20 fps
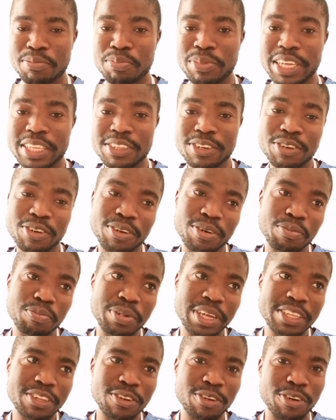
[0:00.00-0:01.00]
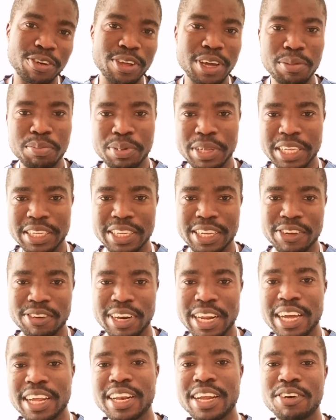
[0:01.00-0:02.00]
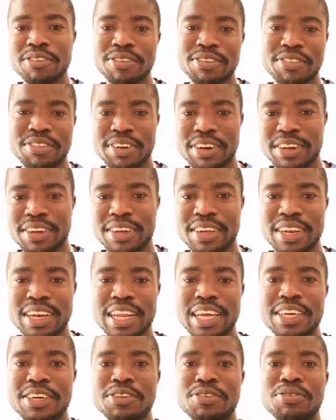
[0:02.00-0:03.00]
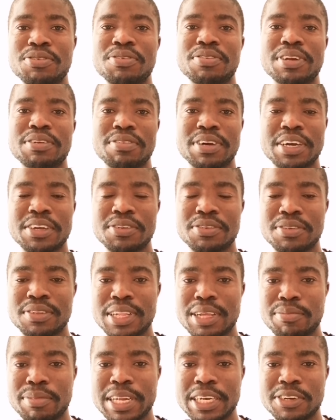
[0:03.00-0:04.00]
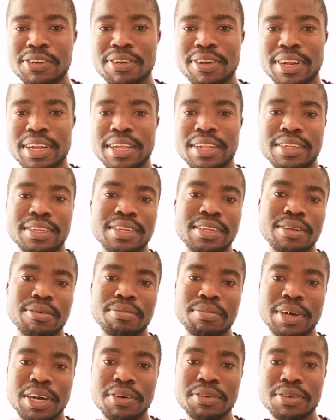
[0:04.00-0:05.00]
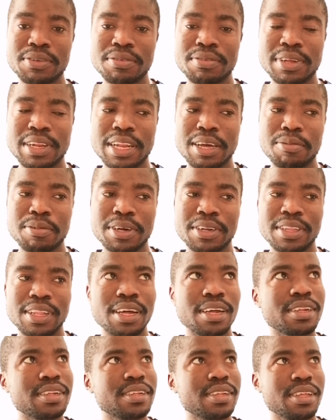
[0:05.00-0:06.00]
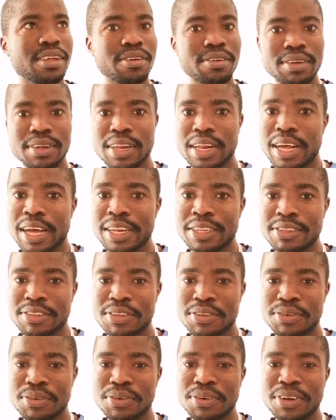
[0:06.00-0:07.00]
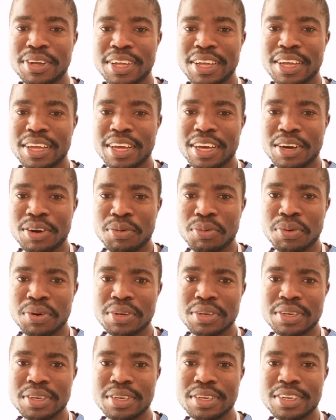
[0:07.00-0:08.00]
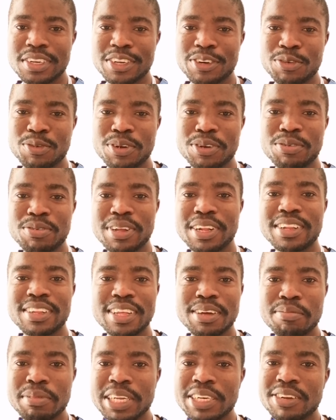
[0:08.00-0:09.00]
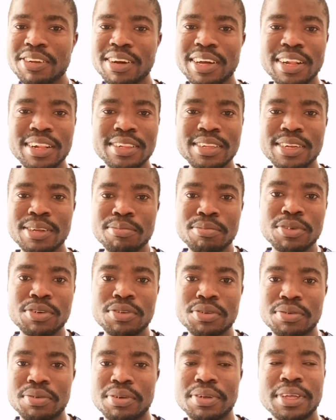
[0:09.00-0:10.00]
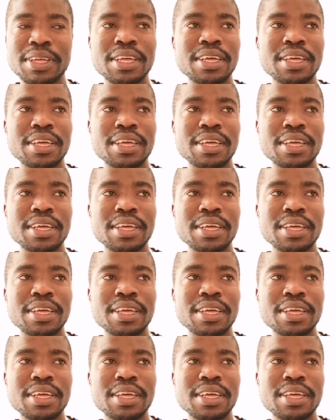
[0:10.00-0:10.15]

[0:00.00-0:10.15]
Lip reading: Based on your PHQ9, I would like to refer you to the mental health team. How do you feel about that? They will ask you, what will the mental health team do?